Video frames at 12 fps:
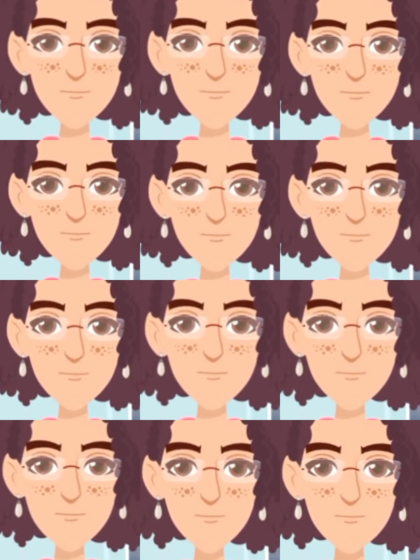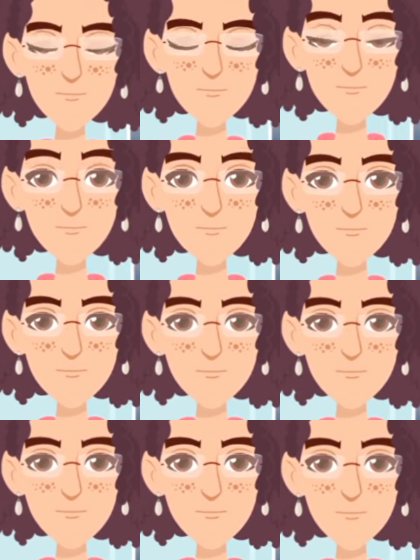Wow, the air
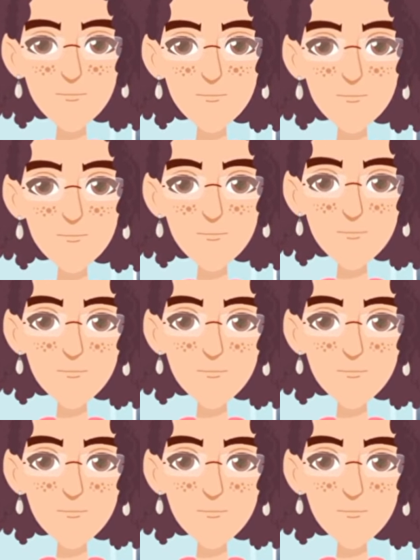pushes the boat.